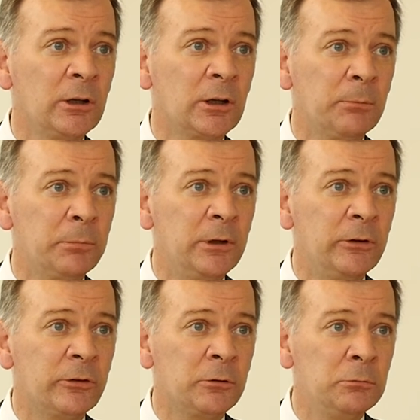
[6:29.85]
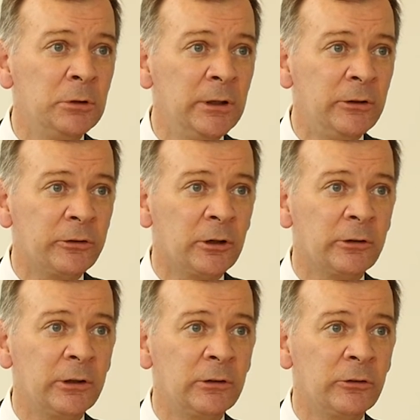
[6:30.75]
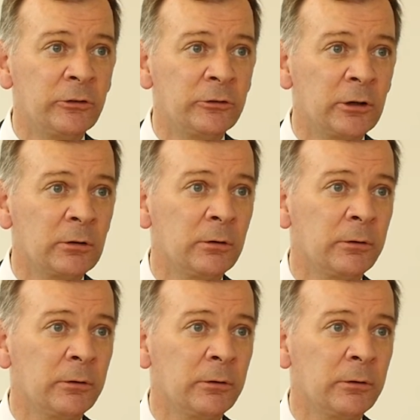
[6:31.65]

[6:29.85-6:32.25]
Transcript: companies are really starting to struggle,